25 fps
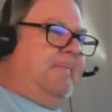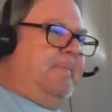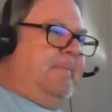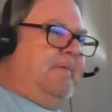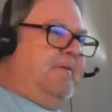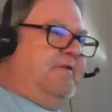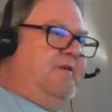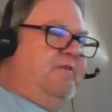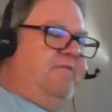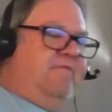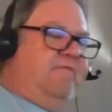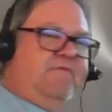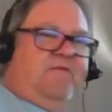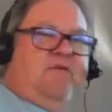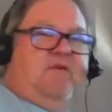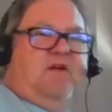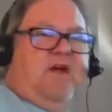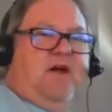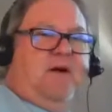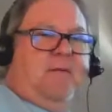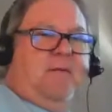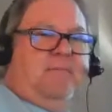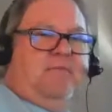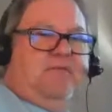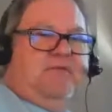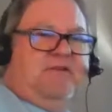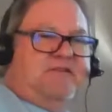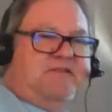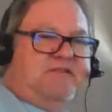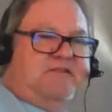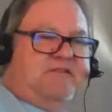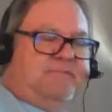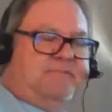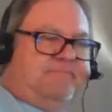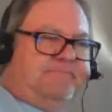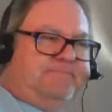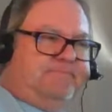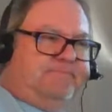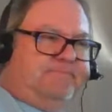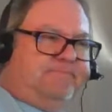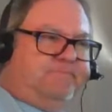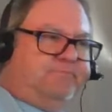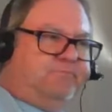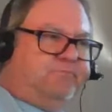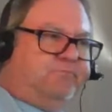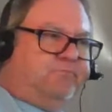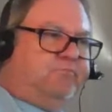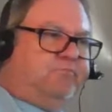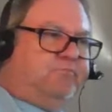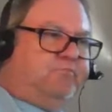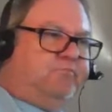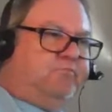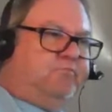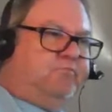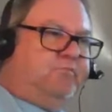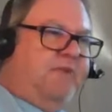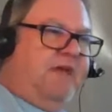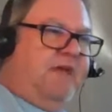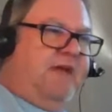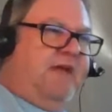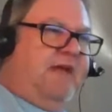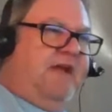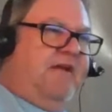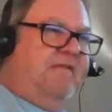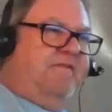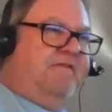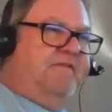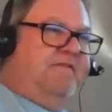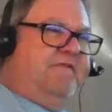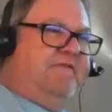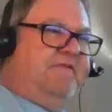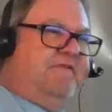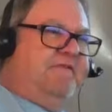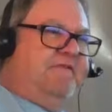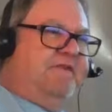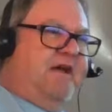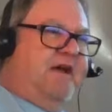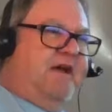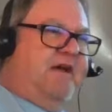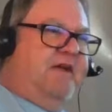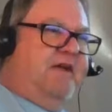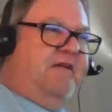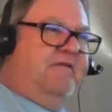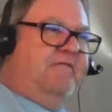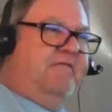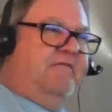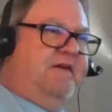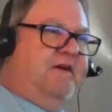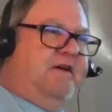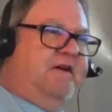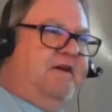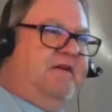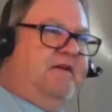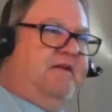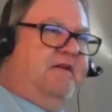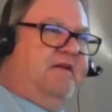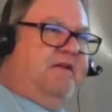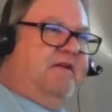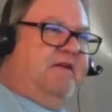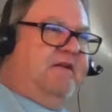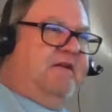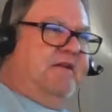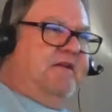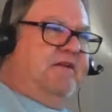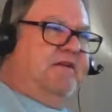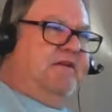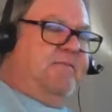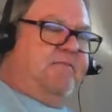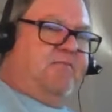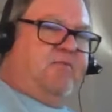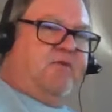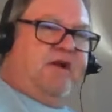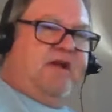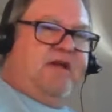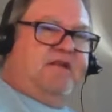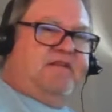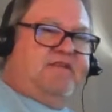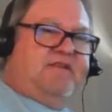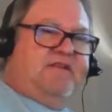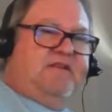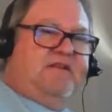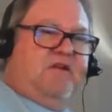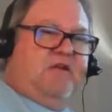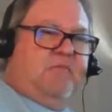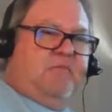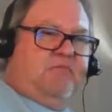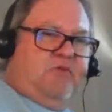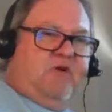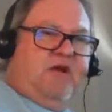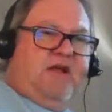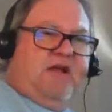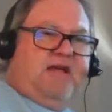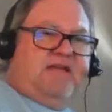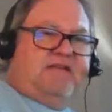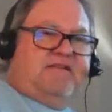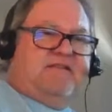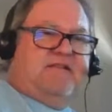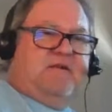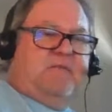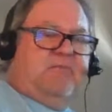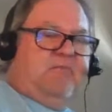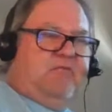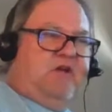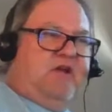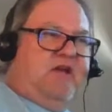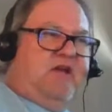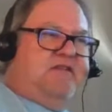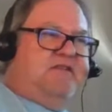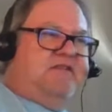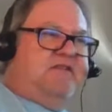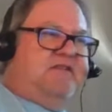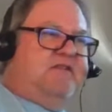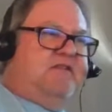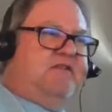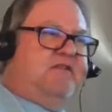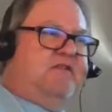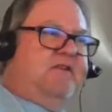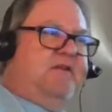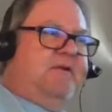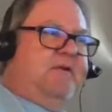So you feel helpless, and I feel kind of depressed and oppressed. Oppressed.